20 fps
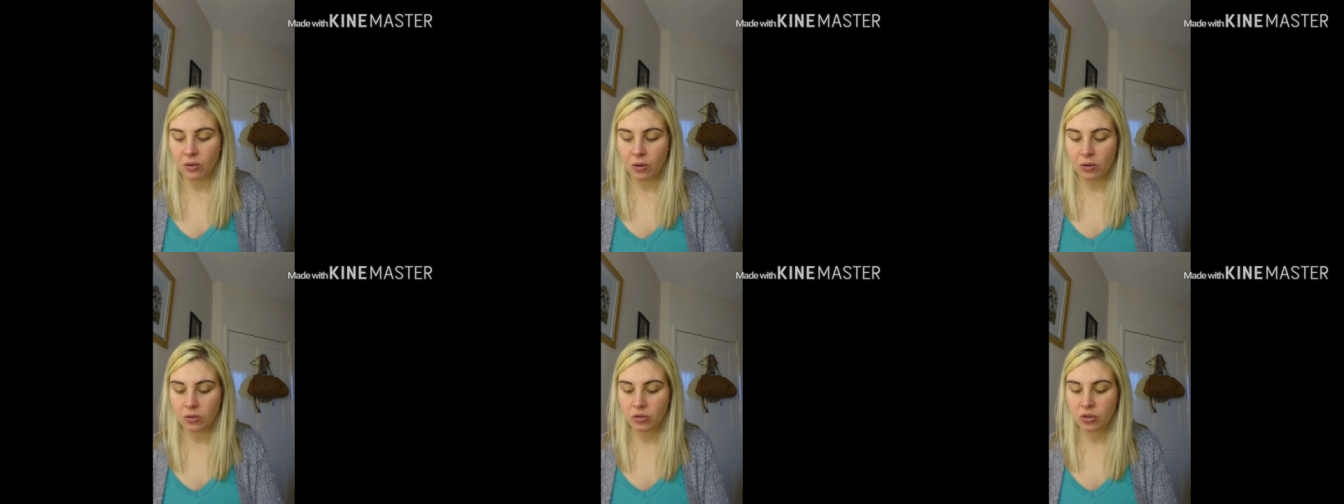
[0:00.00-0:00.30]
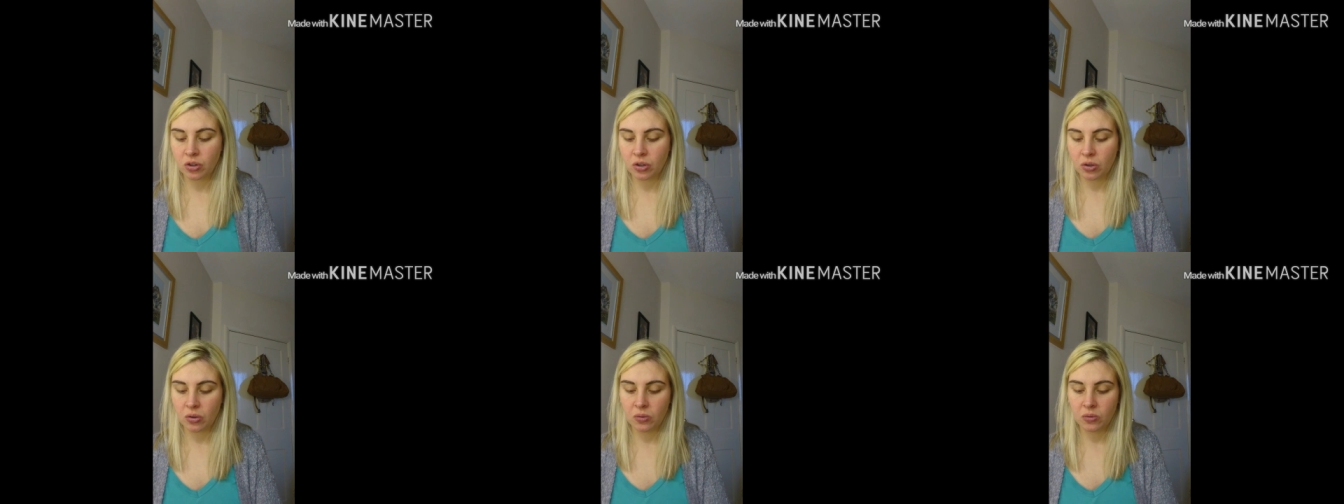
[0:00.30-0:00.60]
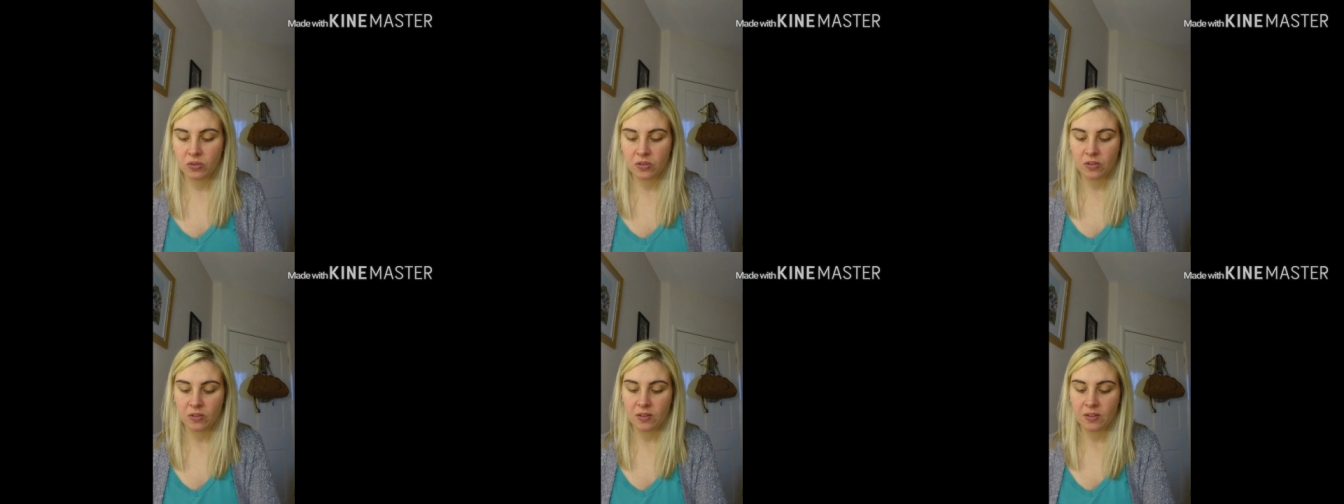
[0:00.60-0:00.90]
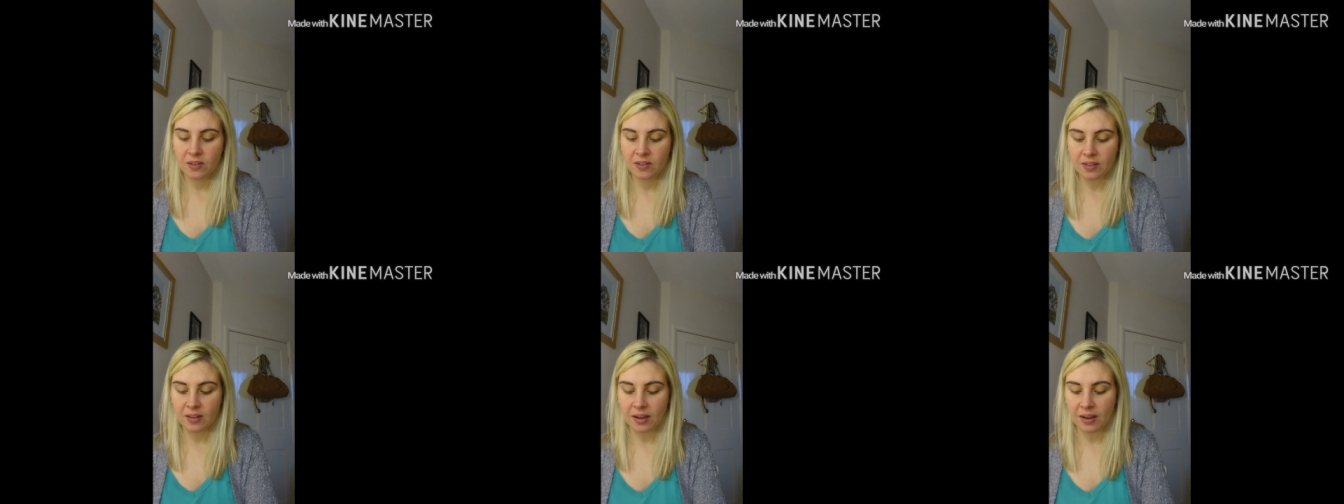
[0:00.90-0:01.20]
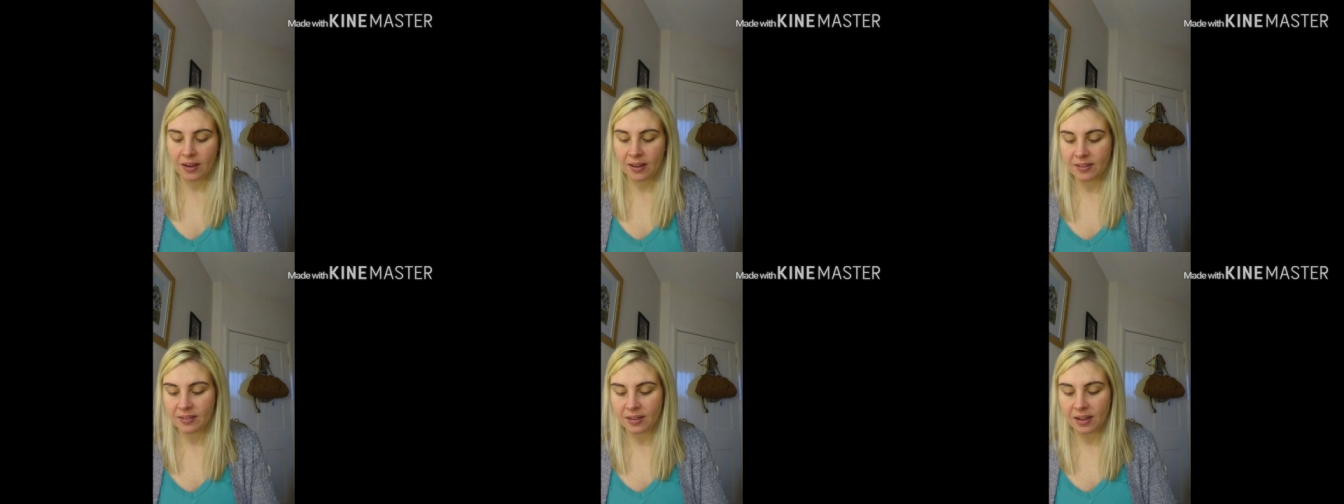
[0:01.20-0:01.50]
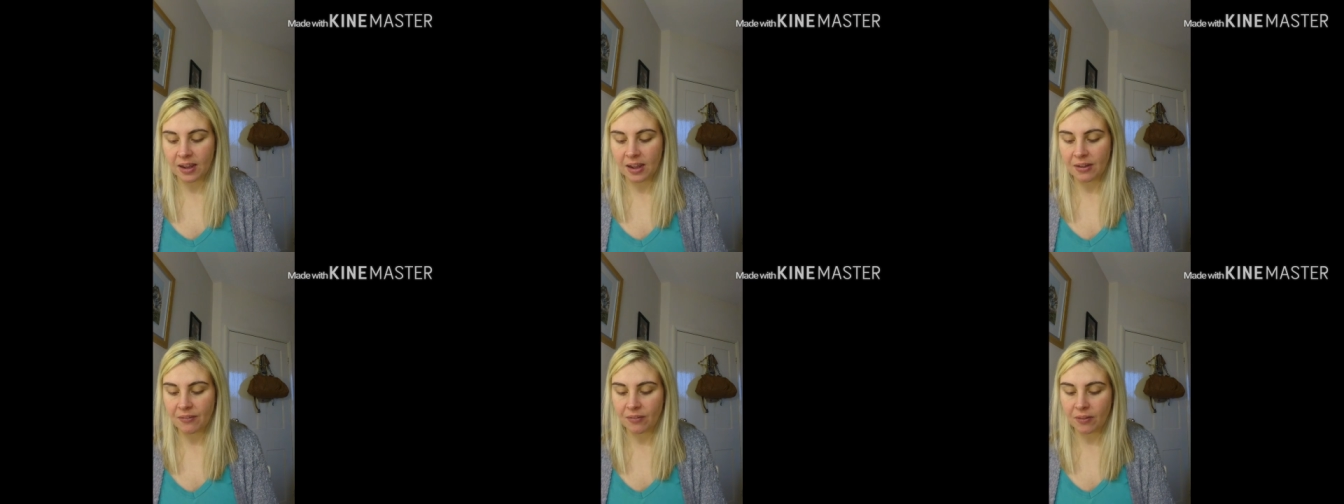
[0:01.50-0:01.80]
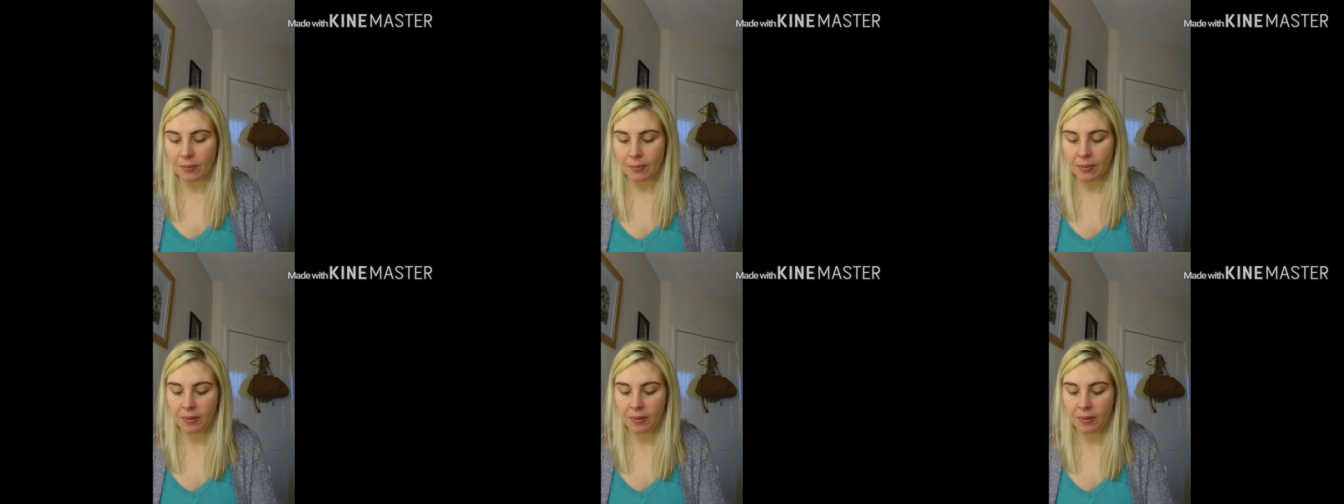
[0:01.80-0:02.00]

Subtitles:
not due to the size either,